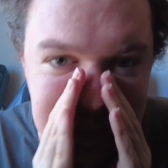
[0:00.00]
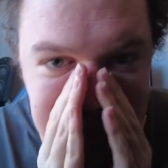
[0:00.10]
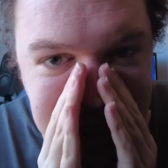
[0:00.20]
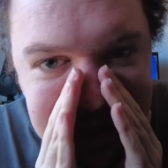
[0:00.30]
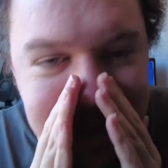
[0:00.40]

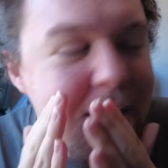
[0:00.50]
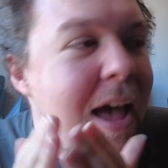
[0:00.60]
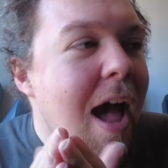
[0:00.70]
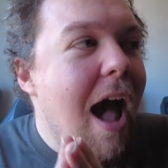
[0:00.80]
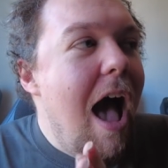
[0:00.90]
cheat,
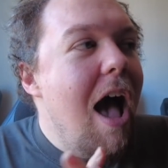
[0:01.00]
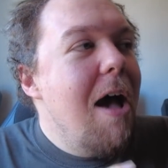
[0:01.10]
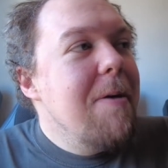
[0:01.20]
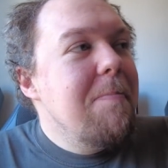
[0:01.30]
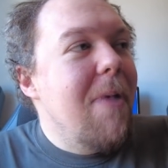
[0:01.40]

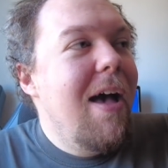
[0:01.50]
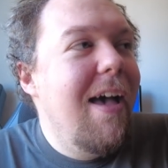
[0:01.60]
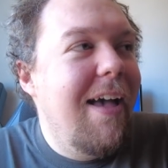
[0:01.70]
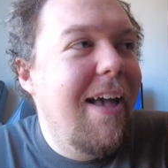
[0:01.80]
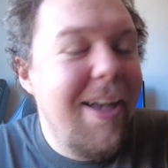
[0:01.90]

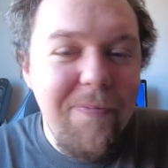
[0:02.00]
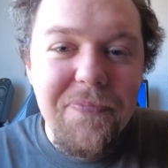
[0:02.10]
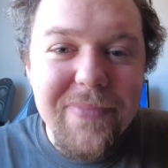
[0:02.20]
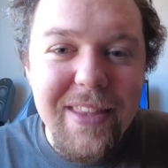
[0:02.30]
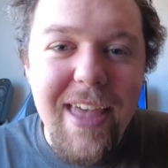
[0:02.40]

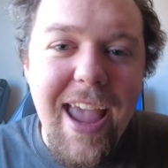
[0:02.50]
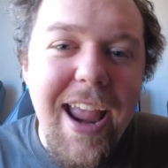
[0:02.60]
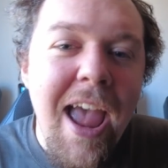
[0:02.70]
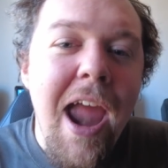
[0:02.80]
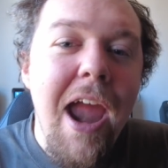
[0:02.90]

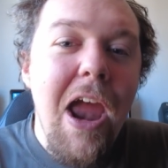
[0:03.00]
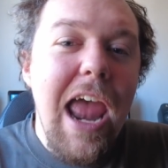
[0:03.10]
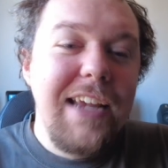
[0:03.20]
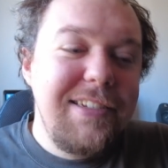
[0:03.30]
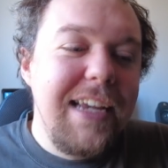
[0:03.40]
they
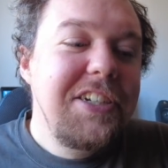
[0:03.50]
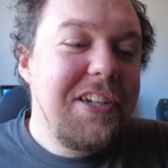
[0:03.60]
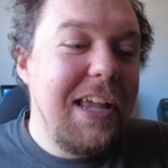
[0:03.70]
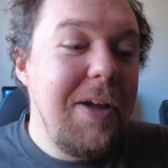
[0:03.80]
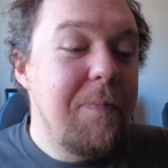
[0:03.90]

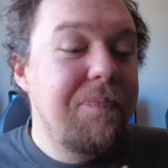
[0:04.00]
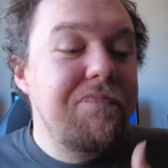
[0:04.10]
essentially